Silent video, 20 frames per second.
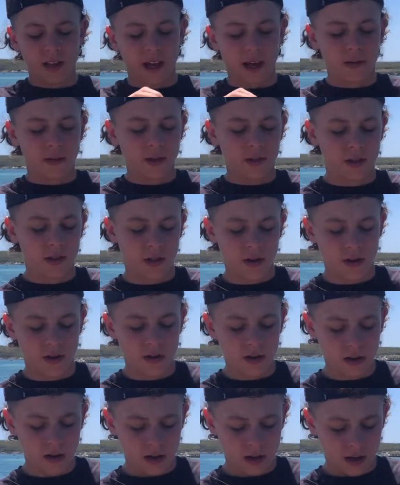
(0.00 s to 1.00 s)
that one too.
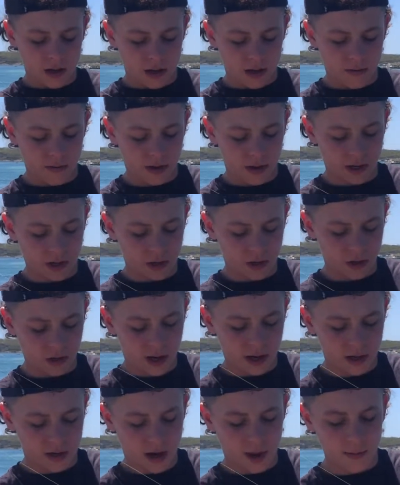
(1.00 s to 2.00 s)
If I can
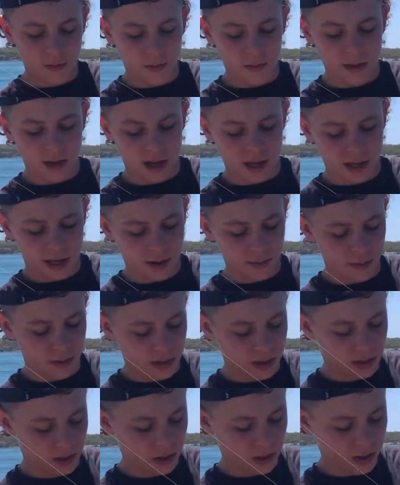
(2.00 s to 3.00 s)
try grabbing without getting
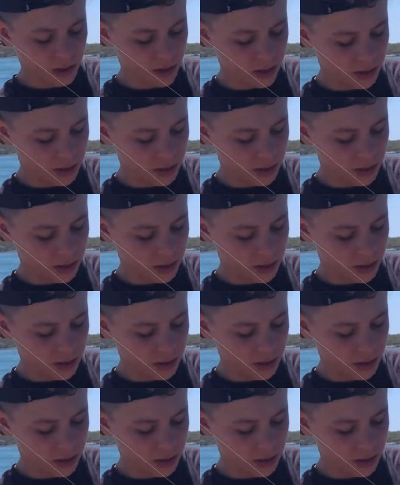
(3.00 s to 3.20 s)
my shirt